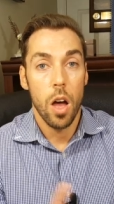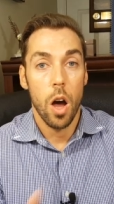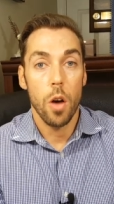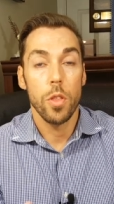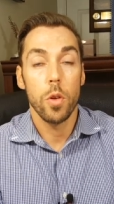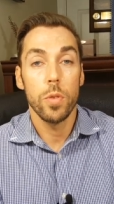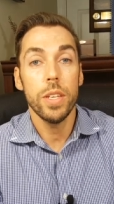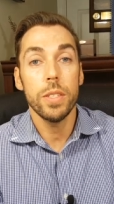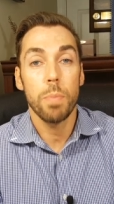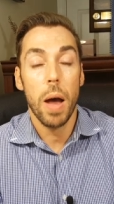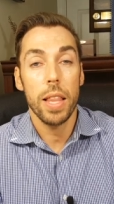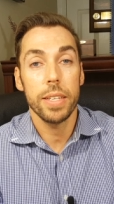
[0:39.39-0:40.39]
Although these
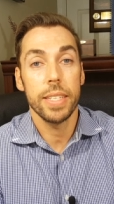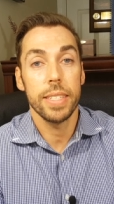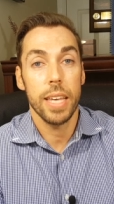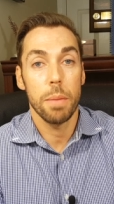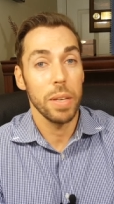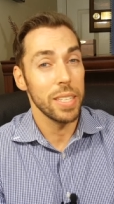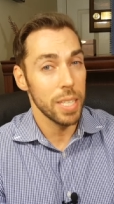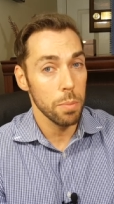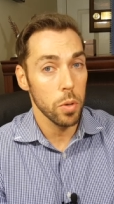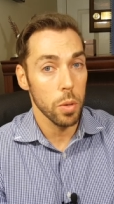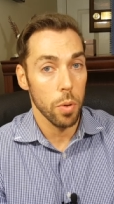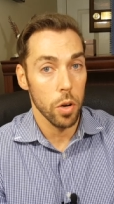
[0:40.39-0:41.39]
policies can be
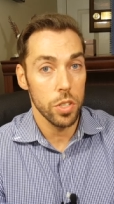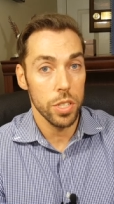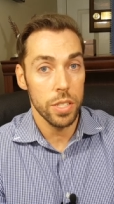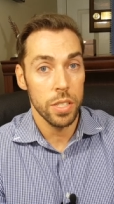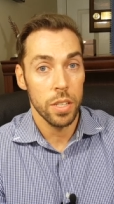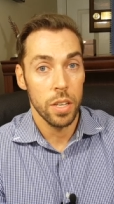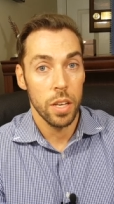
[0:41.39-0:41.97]
simple to purchase,